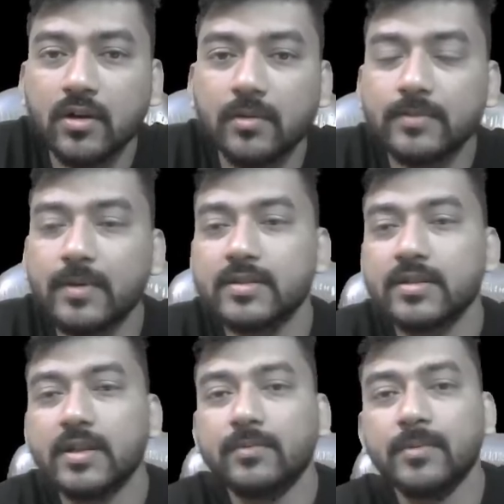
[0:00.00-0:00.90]
of the
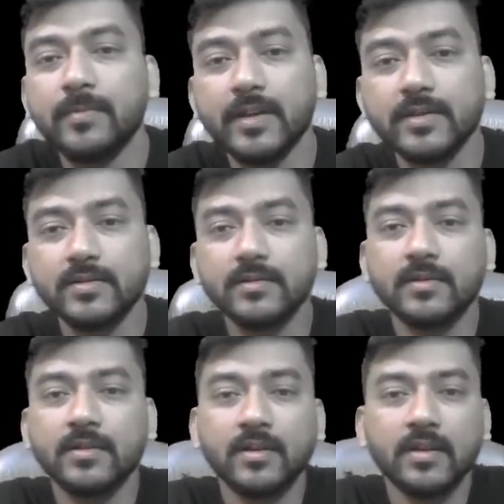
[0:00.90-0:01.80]
function f of
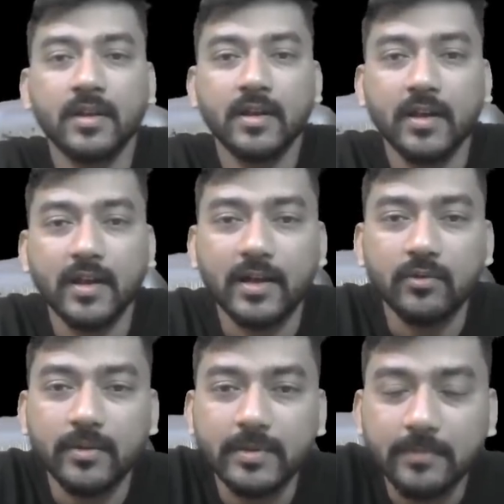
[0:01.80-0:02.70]
x, and
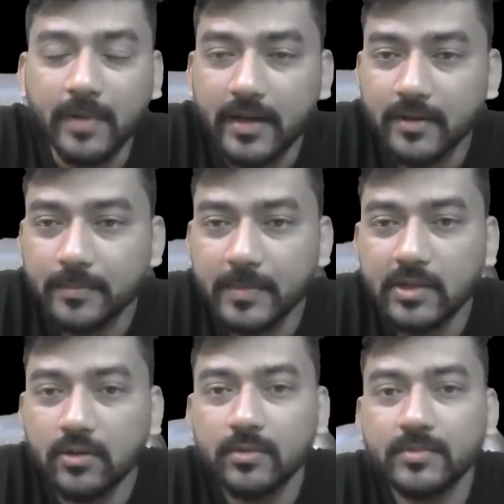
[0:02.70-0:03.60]
we have defined the
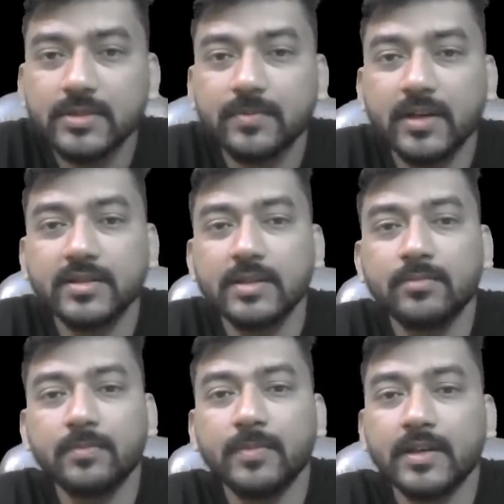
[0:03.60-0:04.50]
period of this function
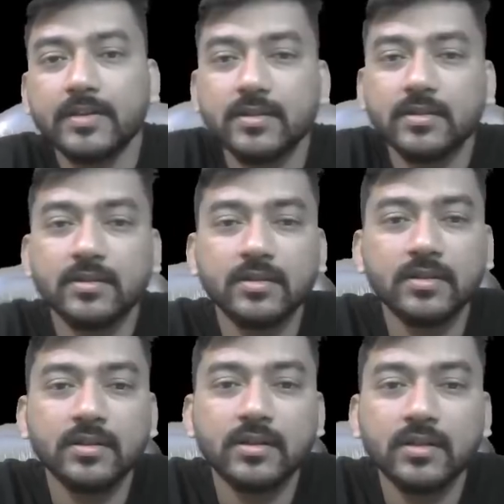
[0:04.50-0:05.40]
f of x,
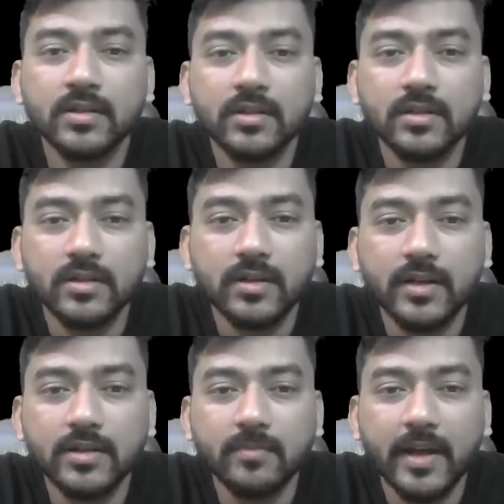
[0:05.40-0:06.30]
the
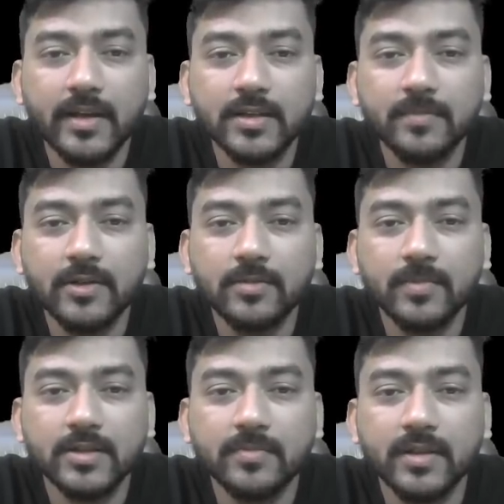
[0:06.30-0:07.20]
range minus pi to
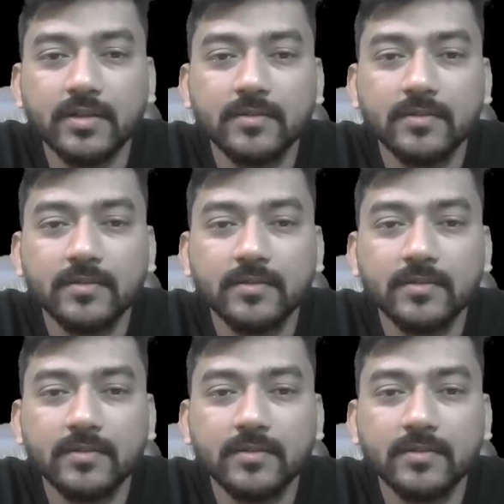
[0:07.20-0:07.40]
plus pi.